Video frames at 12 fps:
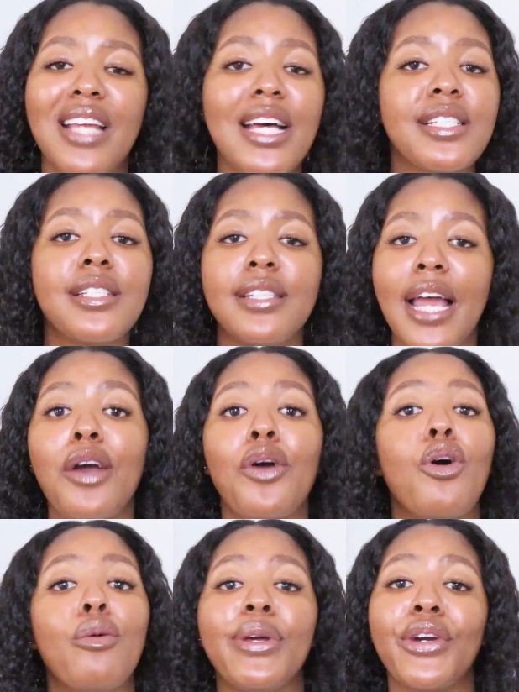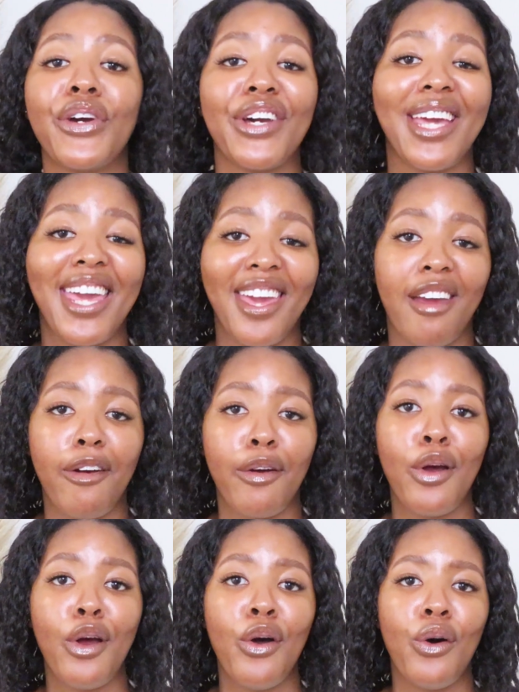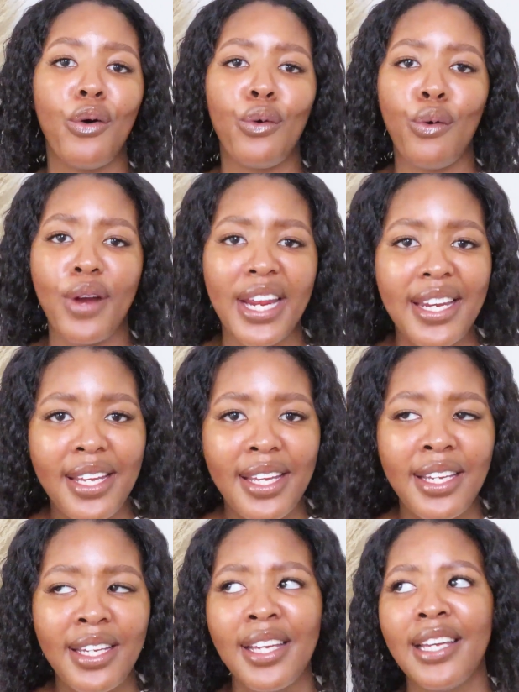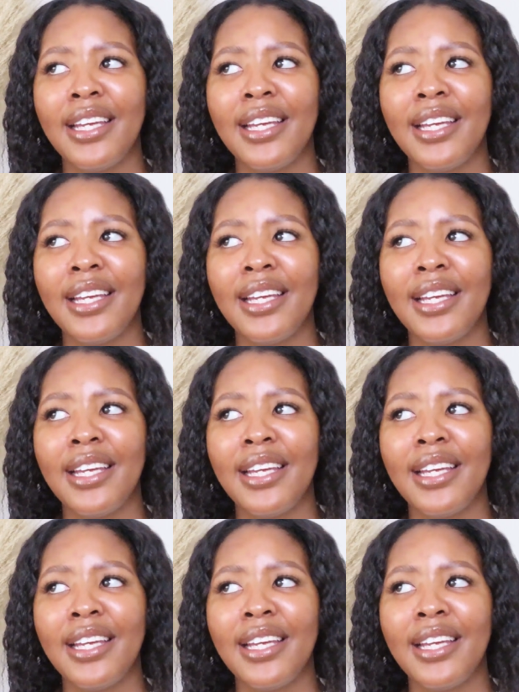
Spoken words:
doesn't like combing her hair already.